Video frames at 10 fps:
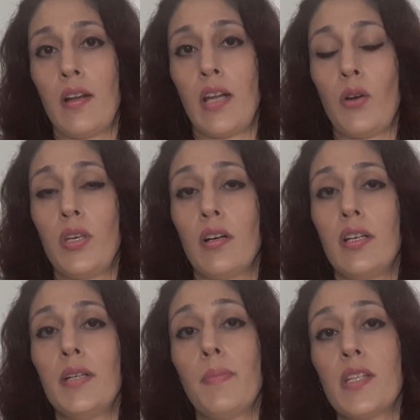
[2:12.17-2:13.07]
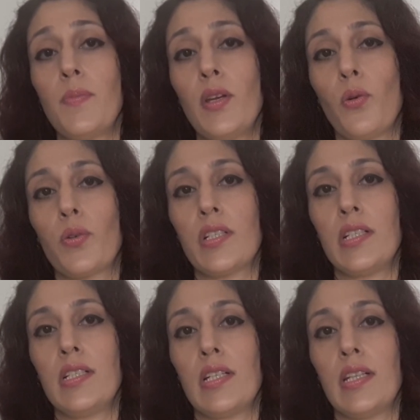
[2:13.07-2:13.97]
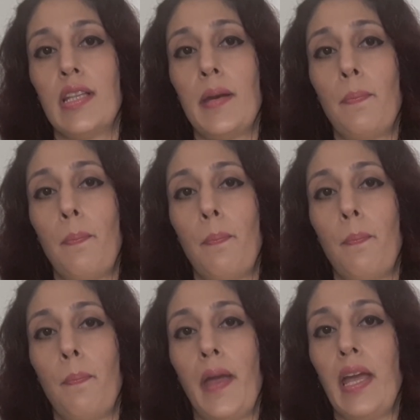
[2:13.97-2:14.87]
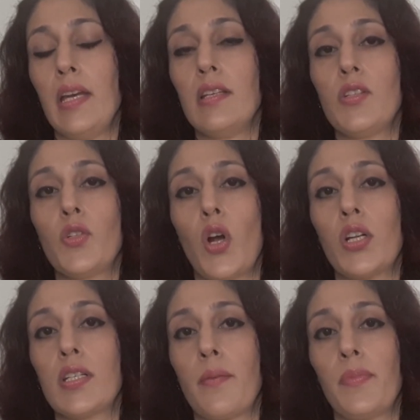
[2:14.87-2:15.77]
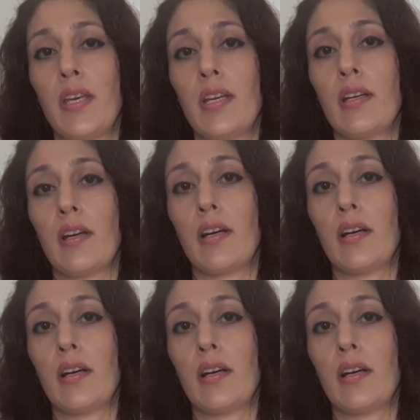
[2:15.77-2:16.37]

Now, here it must be noted that pain is not something